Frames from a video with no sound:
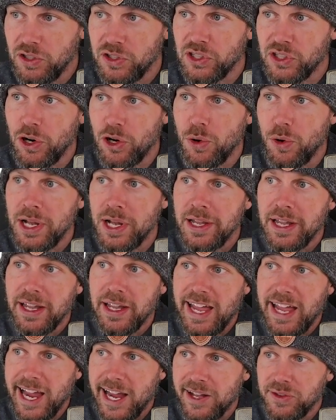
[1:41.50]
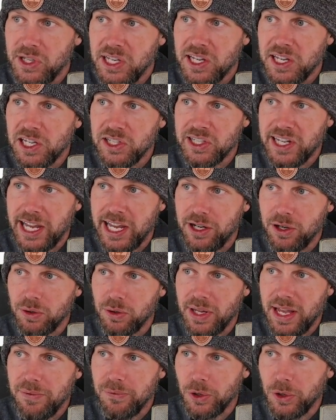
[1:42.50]
So at the container
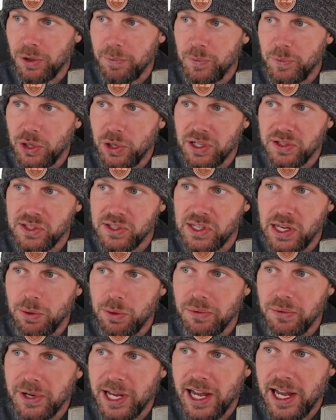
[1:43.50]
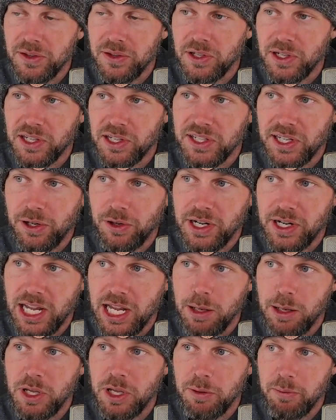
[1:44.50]
level, you can see that we've got the container
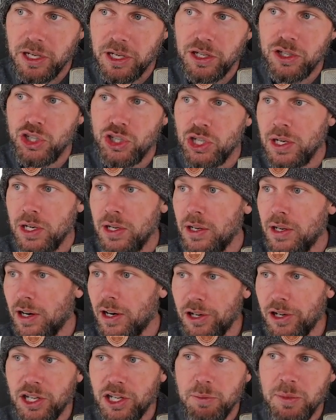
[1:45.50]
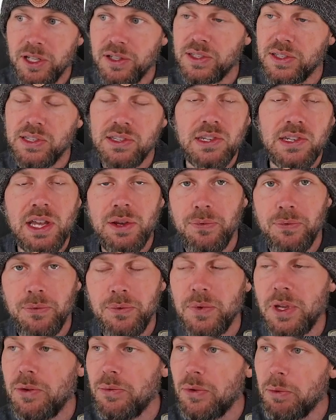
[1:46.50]
name, image, arguments, if
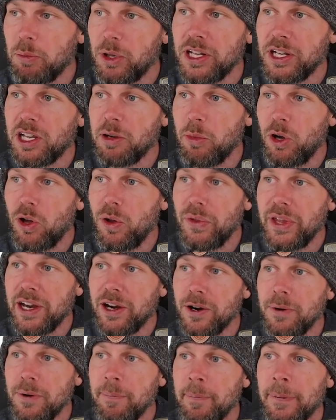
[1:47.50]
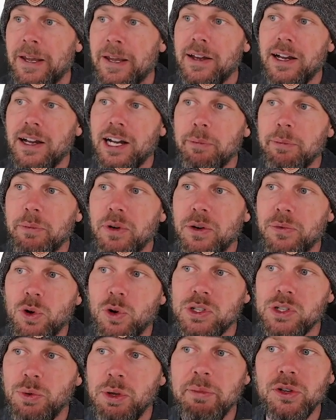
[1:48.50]
applicable there. Of
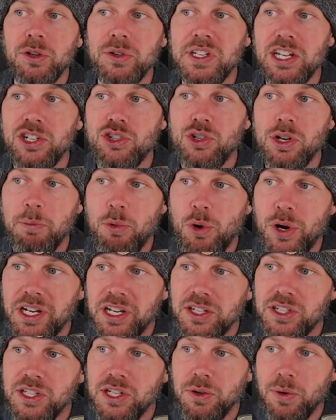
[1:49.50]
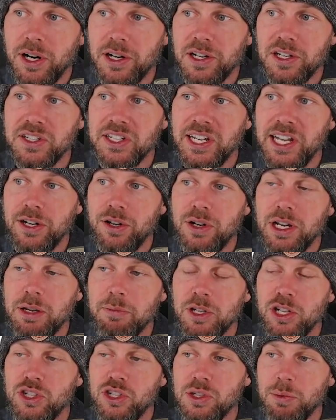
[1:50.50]
course, we built the entry point into our container
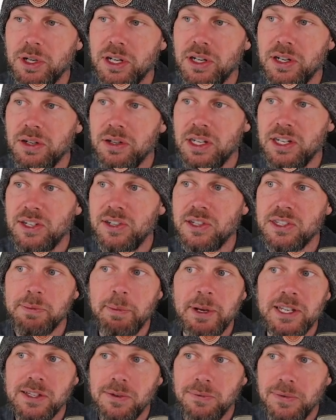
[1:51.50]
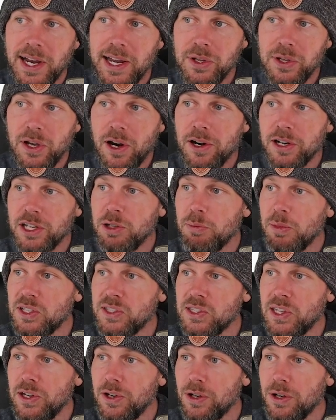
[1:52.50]
image, so we didn't need to specify the
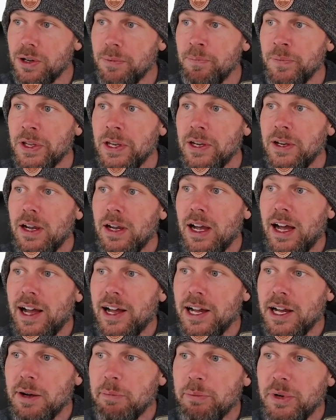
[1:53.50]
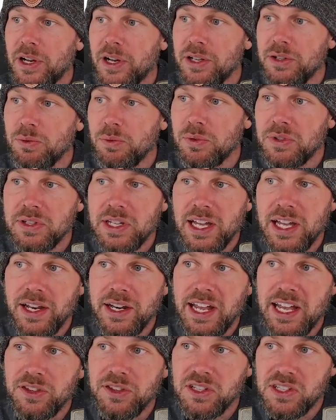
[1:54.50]
arguments here. But then
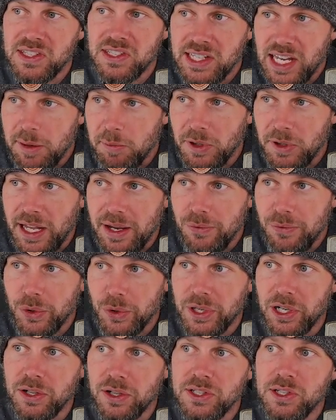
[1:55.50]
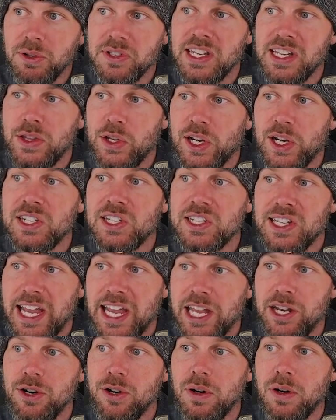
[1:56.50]
at the same level there, so it's at the
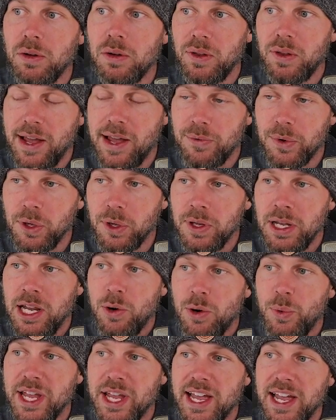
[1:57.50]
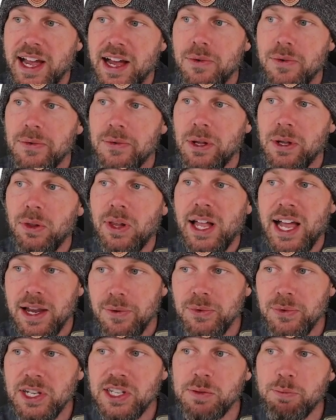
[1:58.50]
container level, we have
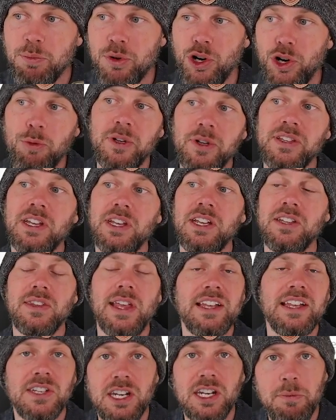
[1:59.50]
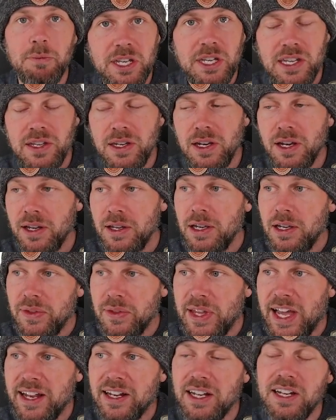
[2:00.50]
liveness probe, and that's going to be
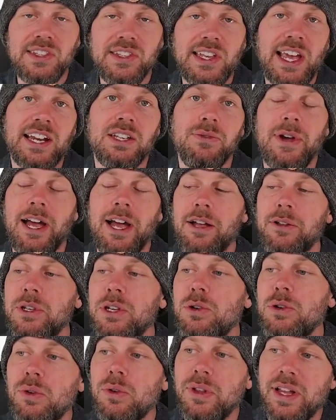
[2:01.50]
that exact value,